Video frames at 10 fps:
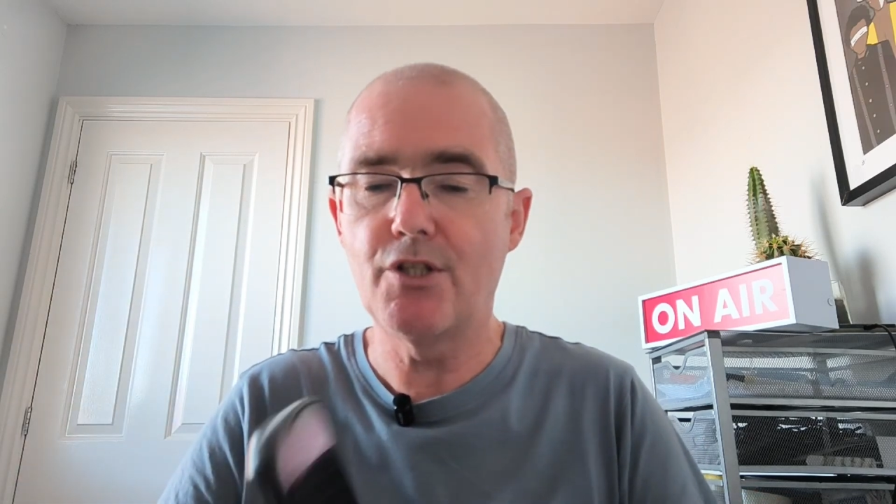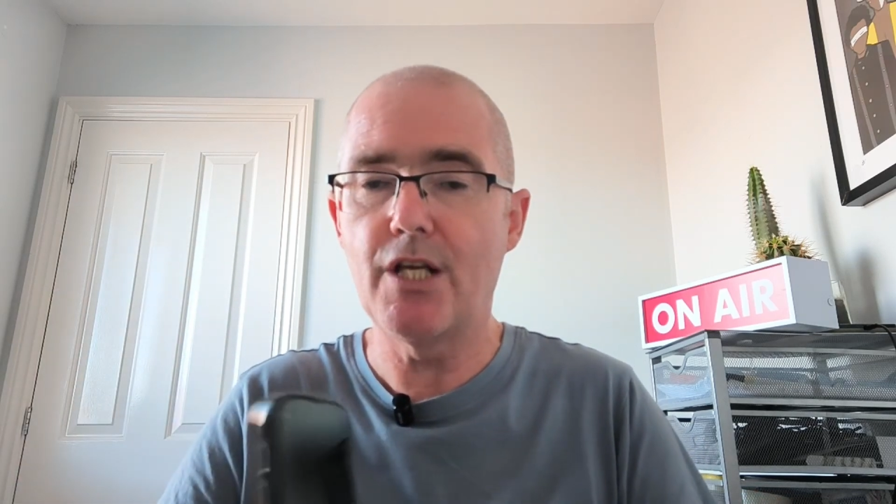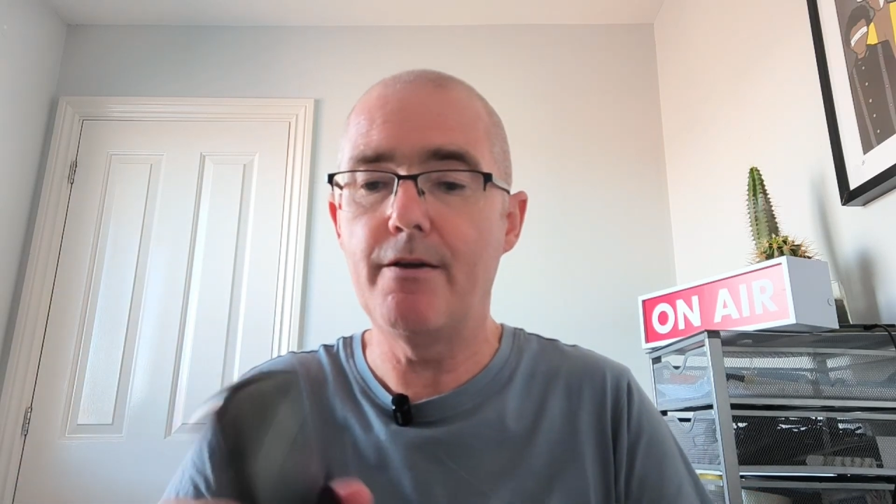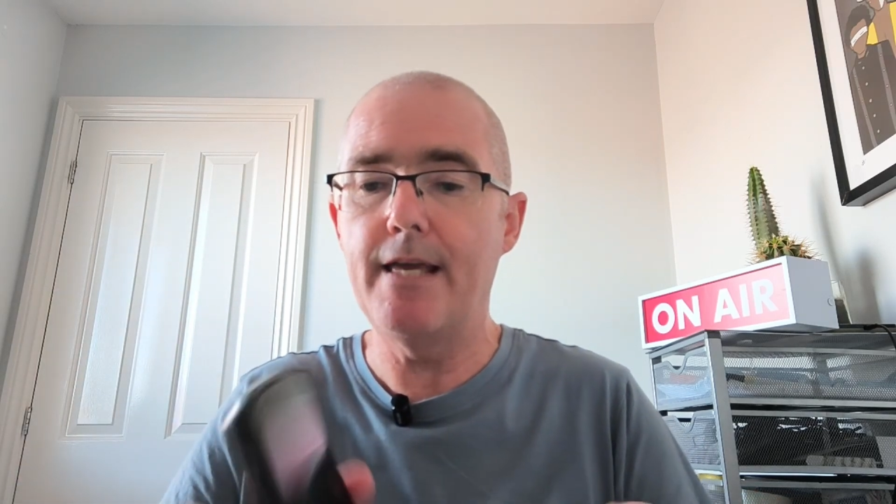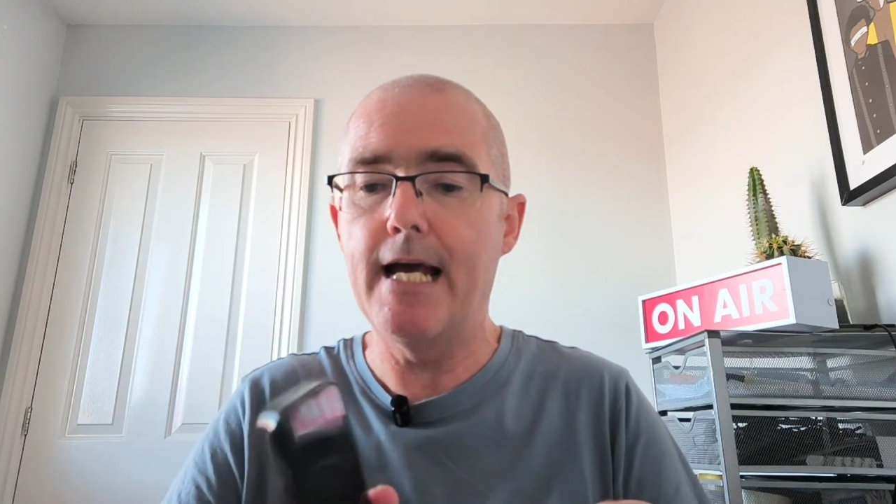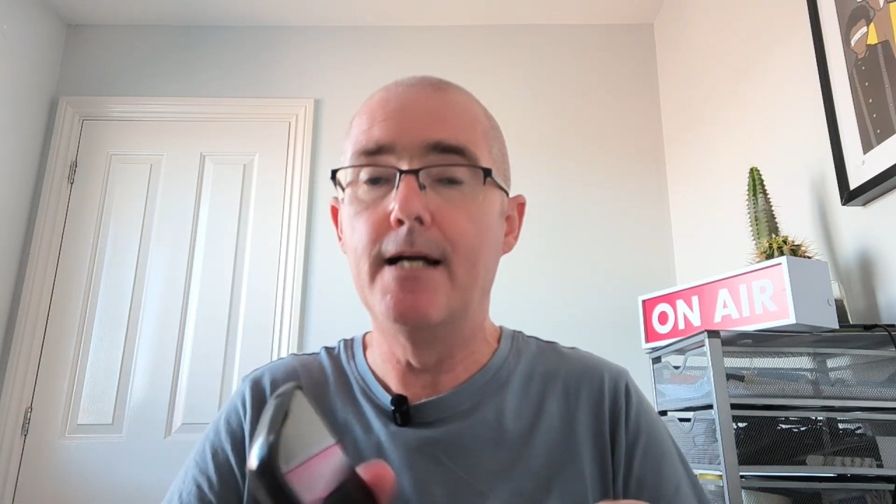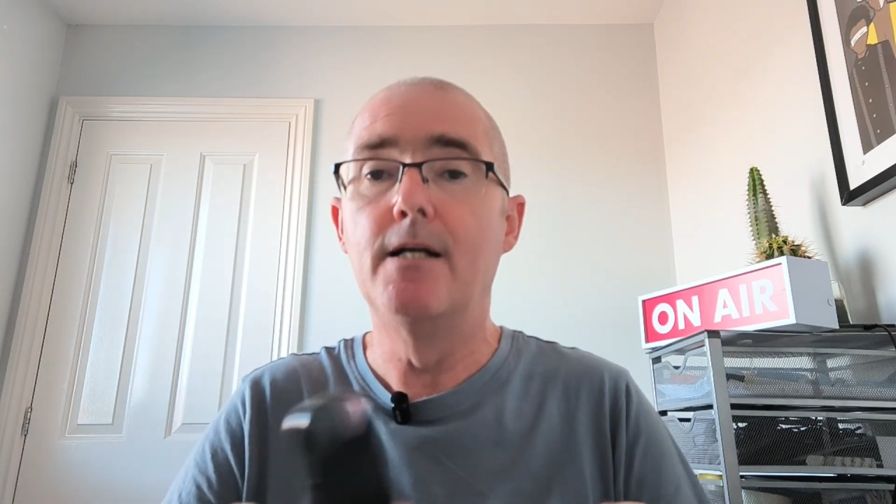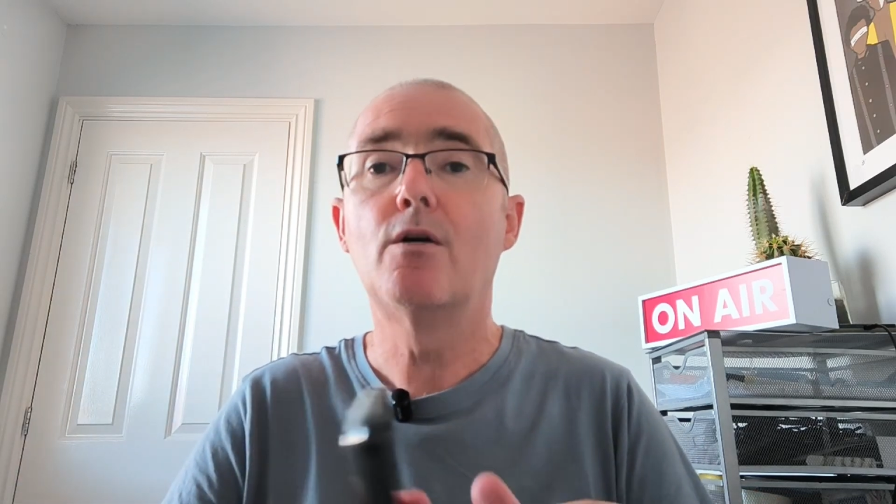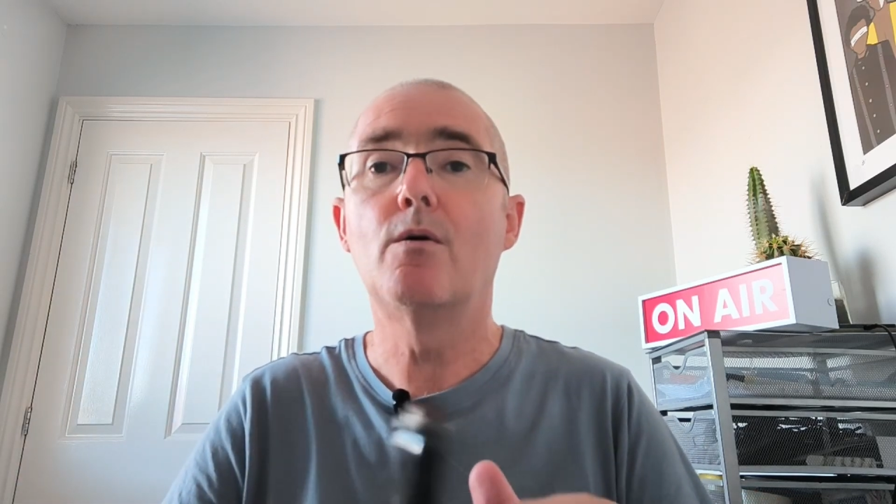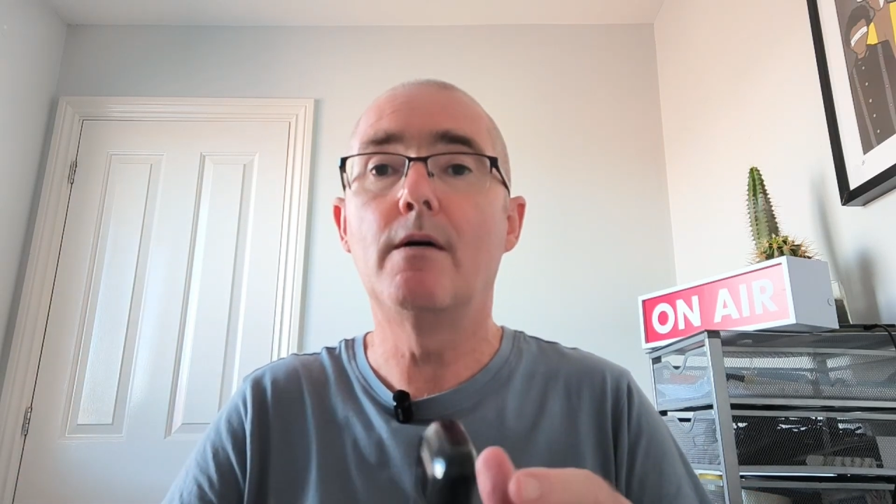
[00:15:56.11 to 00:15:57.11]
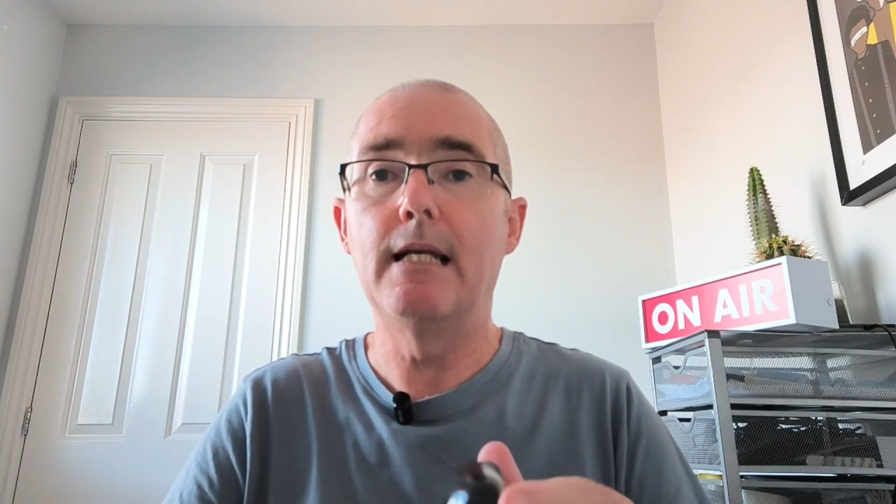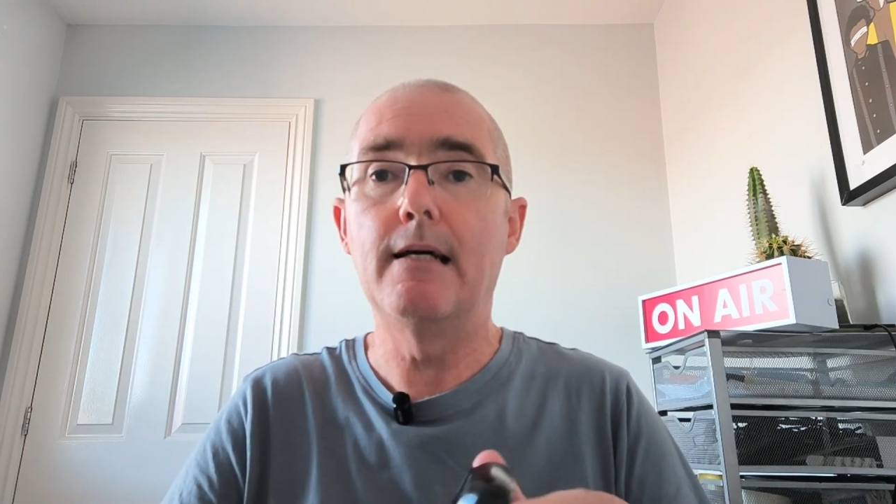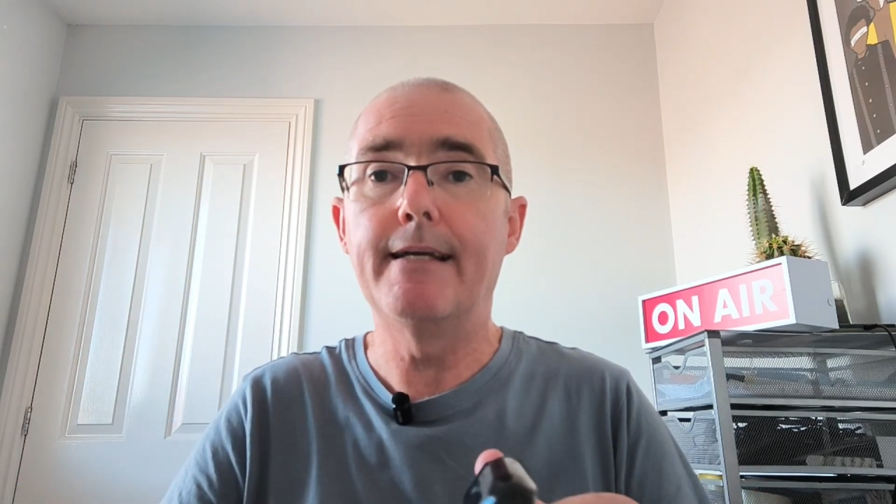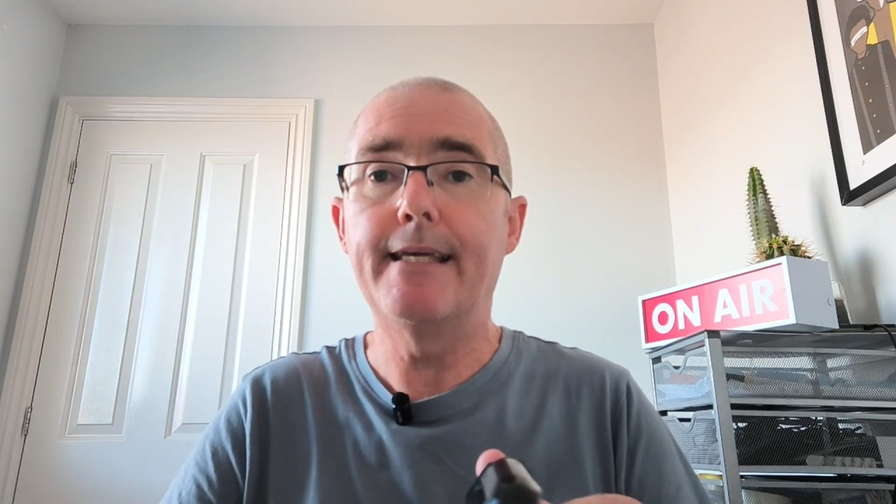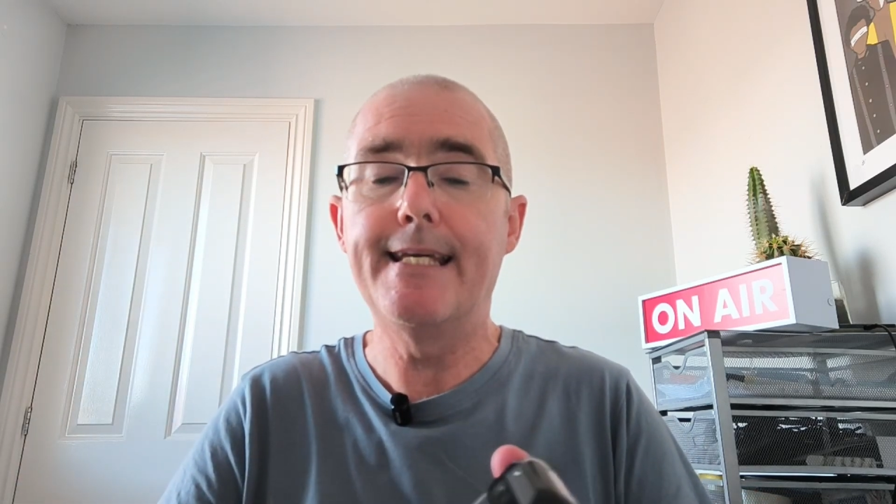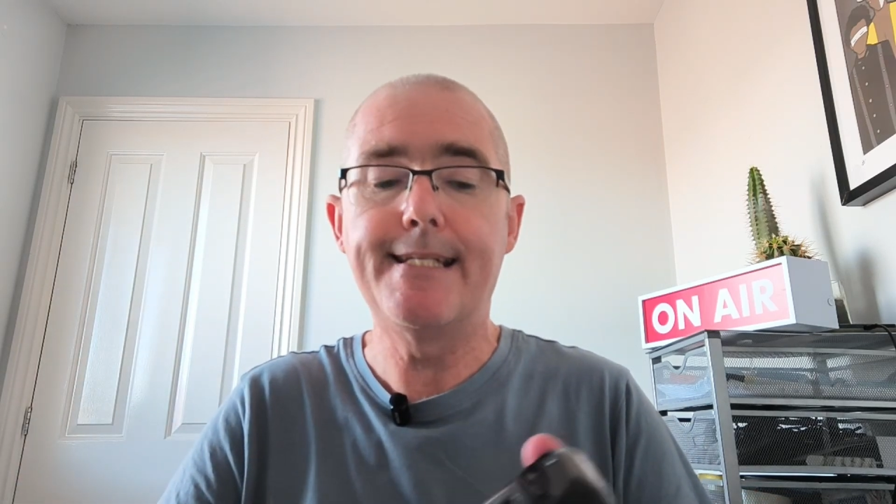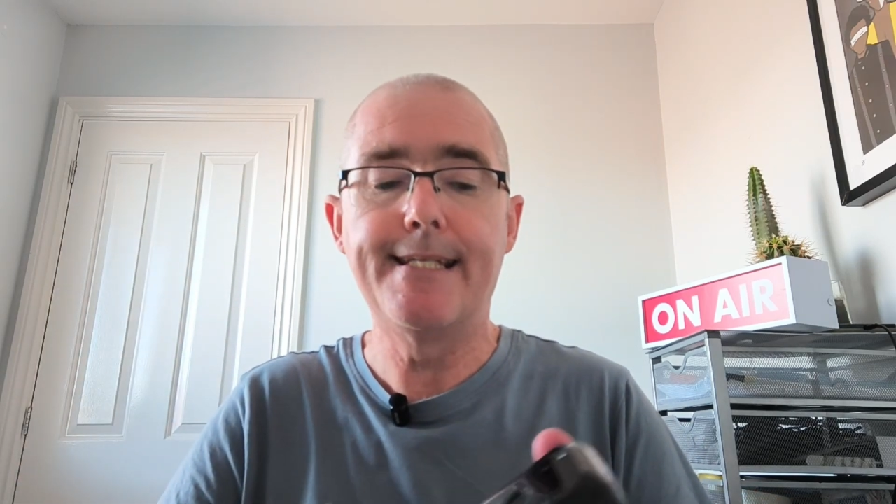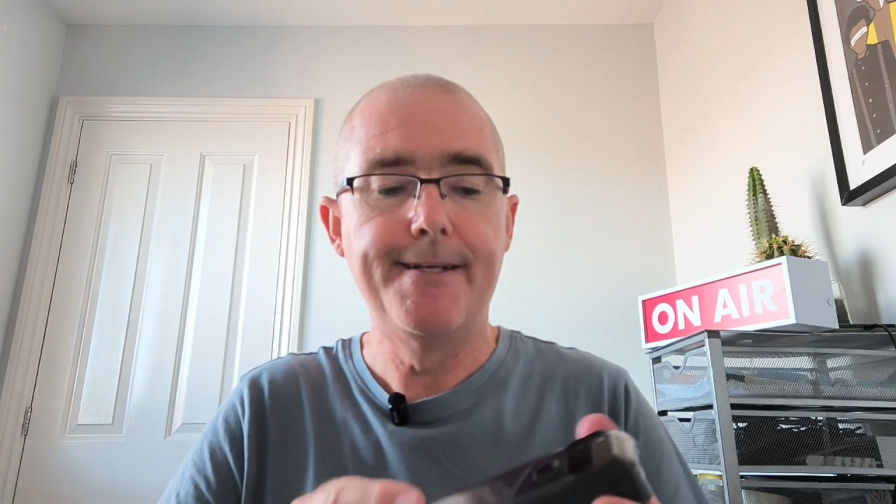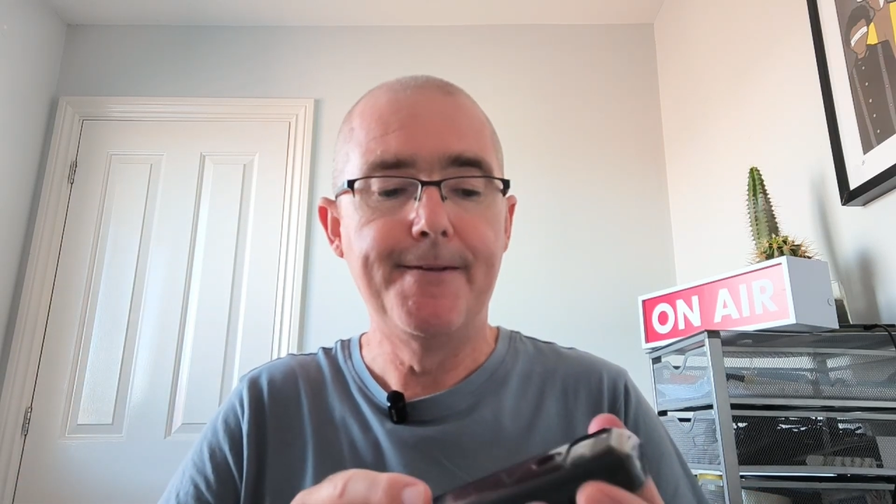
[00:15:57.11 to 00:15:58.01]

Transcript: So yeah, quite like it.